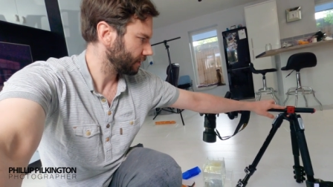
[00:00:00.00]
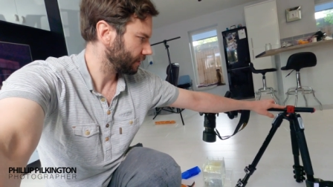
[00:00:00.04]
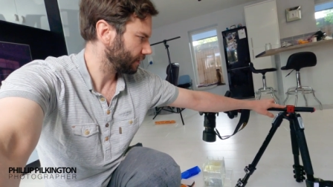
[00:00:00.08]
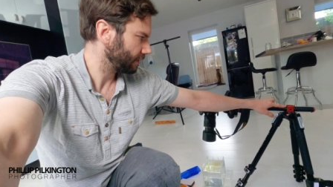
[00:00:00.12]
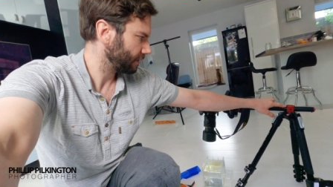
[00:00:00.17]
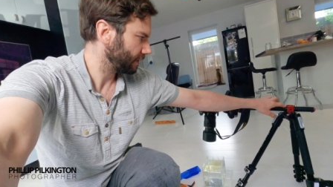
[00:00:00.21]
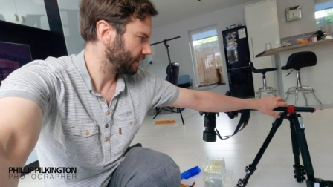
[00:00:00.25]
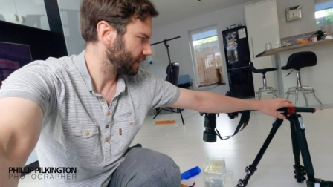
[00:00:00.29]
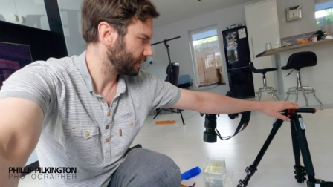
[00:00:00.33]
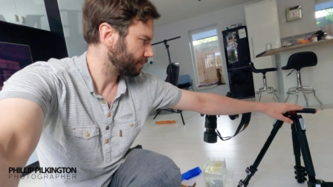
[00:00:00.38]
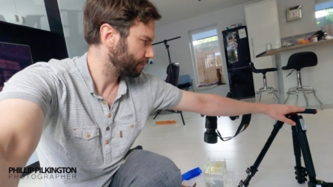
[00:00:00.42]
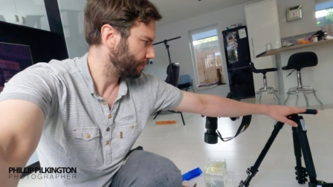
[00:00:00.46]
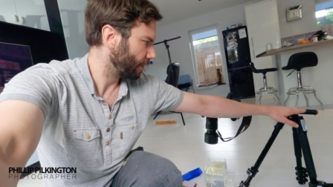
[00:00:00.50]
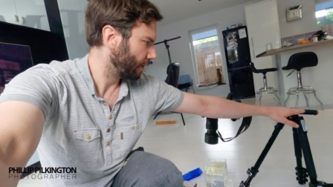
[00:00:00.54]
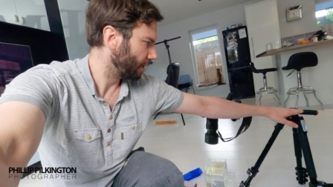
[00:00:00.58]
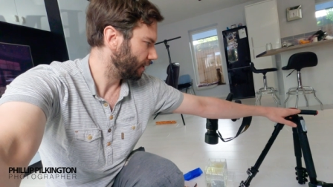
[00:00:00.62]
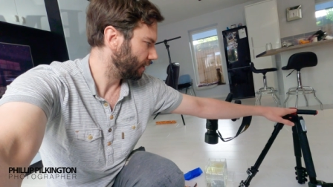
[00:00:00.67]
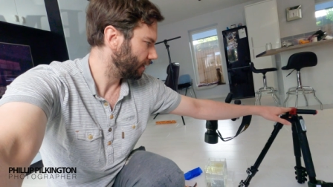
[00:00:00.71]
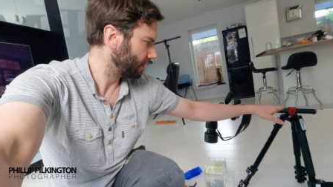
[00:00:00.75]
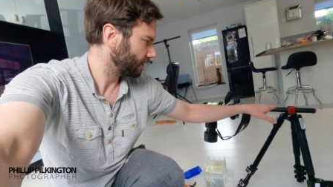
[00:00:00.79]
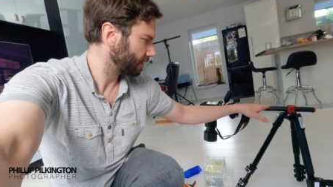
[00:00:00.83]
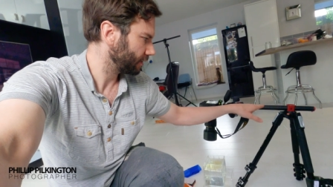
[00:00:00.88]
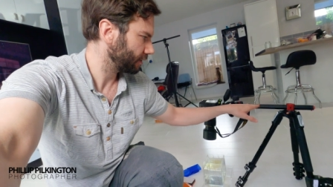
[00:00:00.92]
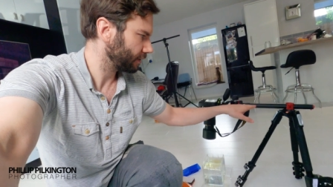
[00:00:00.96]
this
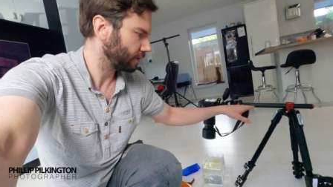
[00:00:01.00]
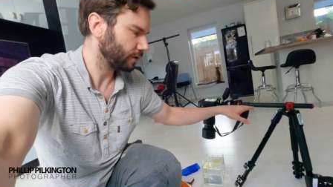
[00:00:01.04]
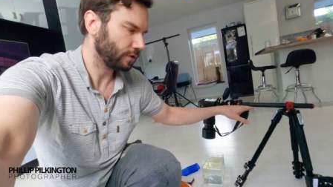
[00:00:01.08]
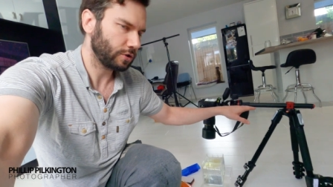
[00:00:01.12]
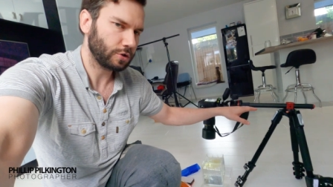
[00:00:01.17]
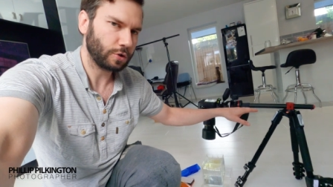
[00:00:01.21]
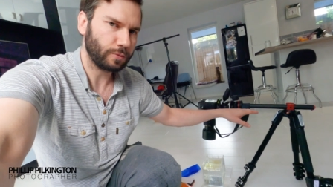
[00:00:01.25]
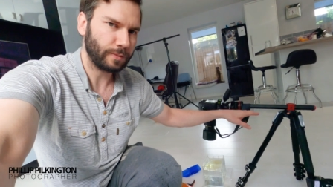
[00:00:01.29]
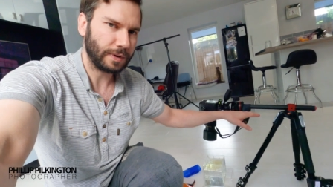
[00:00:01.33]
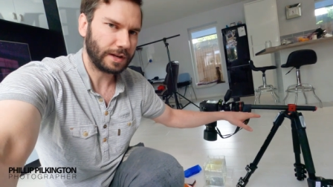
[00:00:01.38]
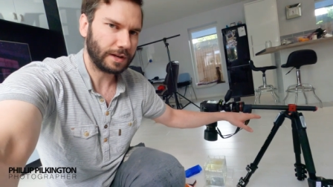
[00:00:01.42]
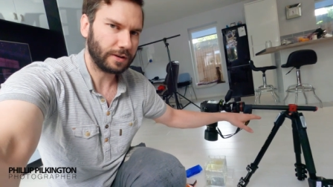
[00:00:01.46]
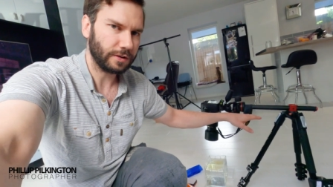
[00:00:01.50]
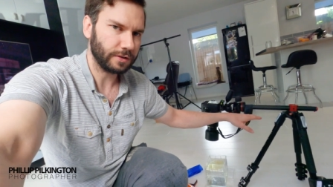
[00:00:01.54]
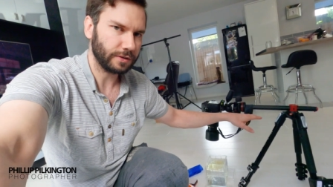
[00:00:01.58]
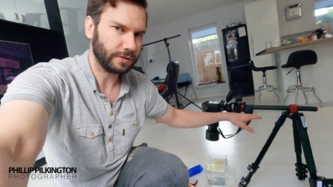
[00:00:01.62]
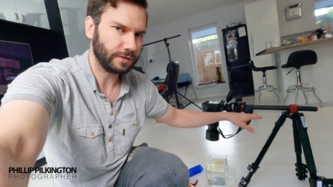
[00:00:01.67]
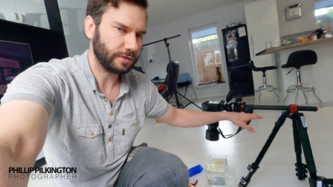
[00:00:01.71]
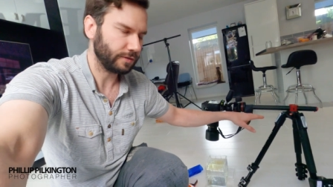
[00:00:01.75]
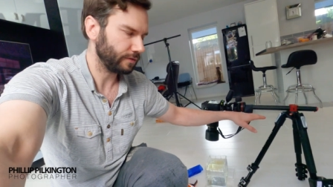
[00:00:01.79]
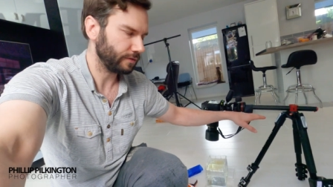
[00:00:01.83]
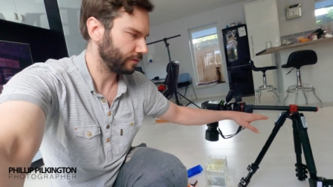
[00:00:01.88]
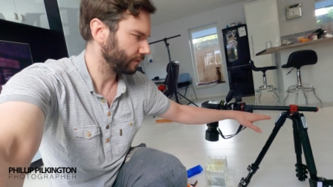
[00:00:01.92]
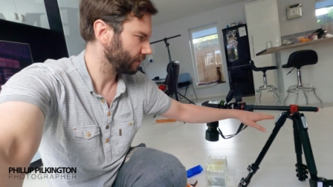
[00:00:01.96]
bar can come out
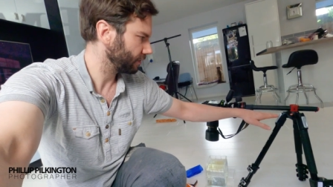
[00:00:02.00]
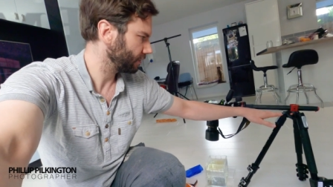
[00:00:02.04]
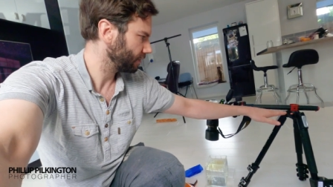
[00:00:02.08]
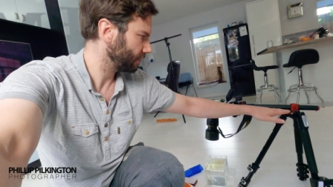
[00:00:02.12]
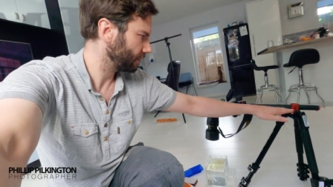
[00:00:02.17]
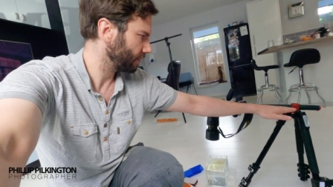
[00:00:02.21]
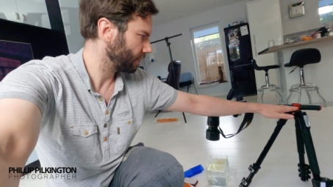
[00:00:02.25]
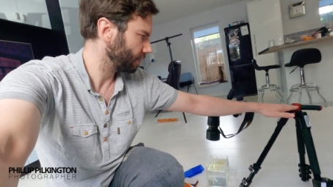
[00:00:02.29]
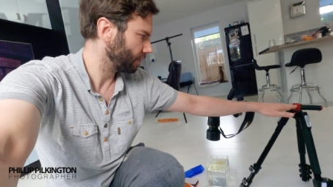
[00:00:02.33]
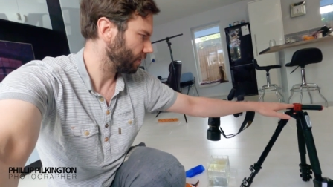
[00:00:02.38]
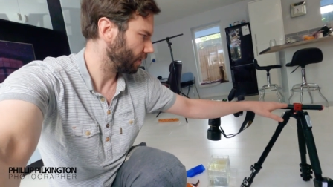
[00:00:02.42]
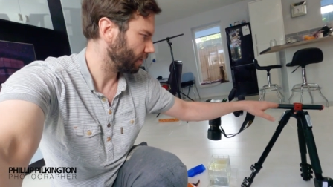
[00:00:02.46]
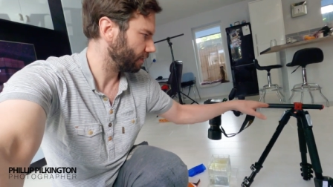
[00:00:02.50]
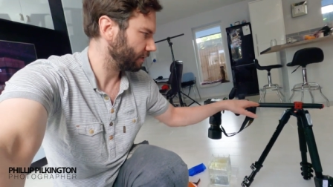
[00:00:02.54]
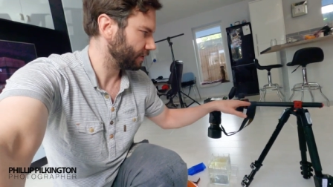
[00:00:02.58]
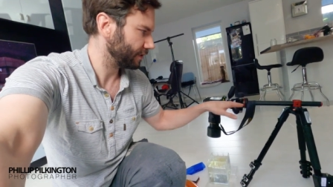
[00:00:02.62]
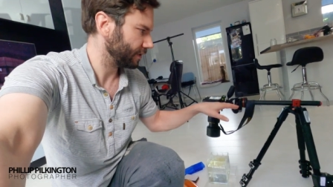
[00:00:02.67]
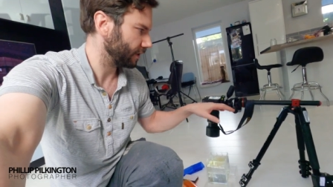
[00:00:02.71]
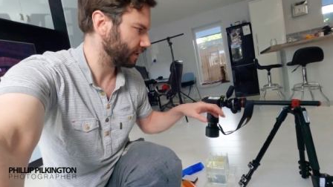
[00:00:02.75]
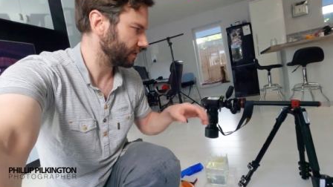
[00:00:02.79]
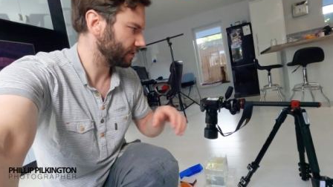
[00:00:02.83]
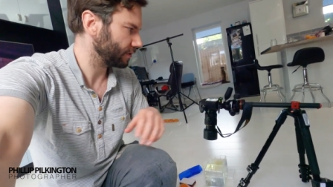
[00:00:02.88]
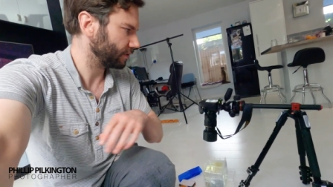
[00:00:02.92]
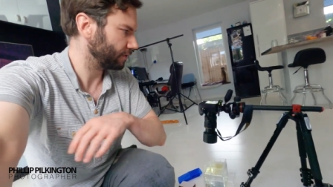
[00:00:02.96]
and go
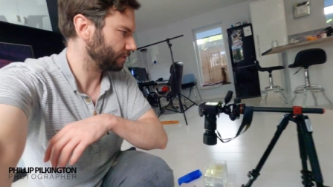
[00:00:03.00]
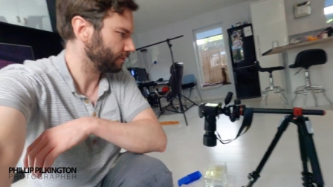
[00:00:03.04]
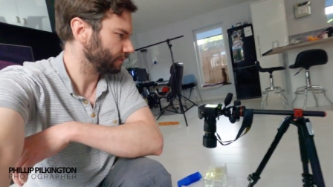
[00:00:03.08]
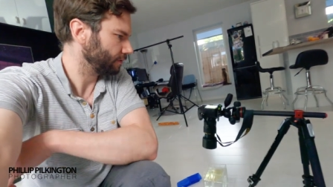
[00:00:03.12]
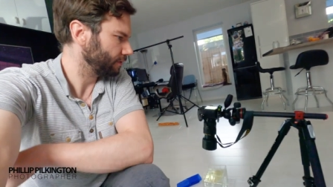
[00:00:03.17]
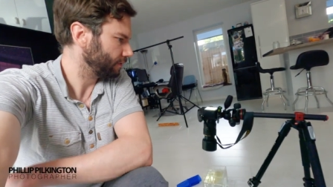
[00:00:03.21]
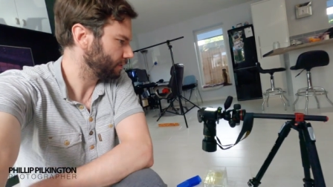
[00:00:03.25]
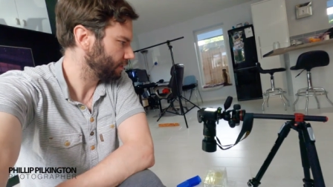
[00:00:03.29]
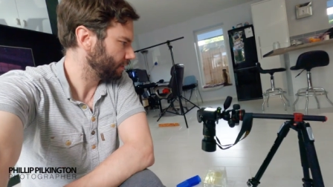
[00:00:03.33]
horizontal.